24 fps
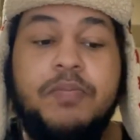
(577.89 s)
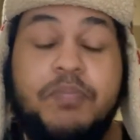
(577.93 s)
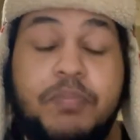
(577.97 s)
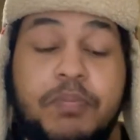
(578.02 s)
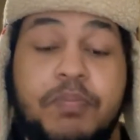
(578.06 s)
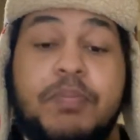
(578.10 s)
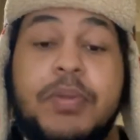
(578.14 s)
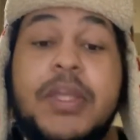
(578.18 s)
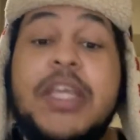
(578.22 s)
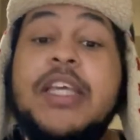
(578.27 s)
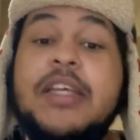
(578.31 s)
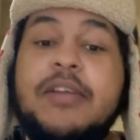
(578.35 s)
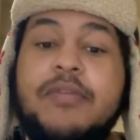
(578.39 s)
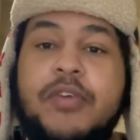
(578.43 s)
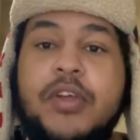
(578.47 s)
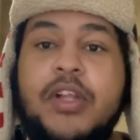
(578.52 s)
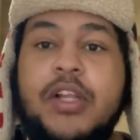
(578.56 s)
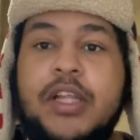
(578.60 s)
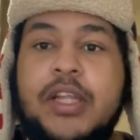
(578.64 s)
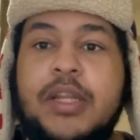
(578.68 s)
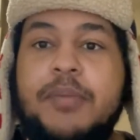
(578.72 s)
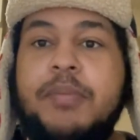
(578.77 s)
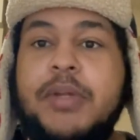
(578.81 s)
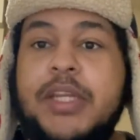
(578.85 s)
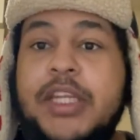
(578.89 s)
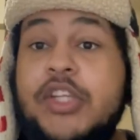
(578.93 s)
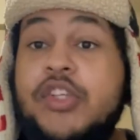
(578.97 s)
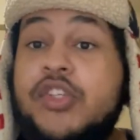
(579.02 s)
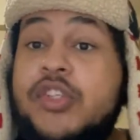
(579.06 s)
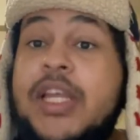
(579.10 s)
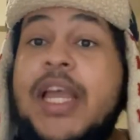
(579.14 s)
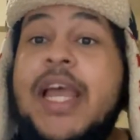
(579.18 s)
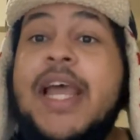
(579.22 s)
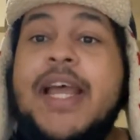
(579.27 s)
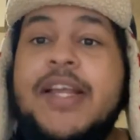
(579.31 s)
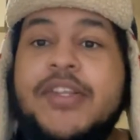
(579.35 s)
be a villain, but he just
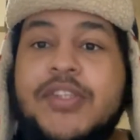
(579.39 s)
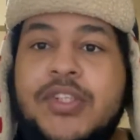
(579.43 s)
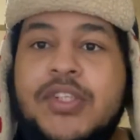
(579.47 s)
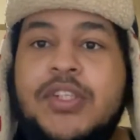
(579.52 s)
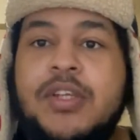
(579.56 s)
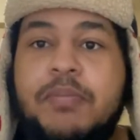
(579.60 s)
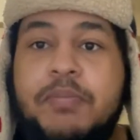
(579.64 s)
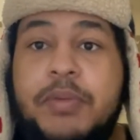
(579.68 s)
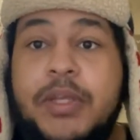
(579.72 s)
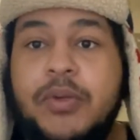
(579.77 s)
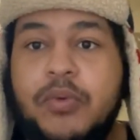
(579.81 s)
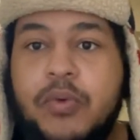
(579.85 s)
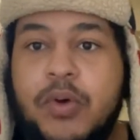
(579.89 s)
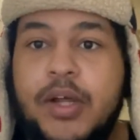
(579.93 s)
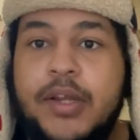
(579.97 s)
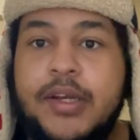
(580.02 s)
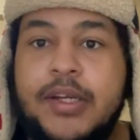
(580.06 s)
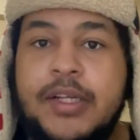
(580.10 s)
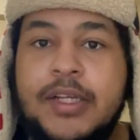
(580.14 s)
has to be one.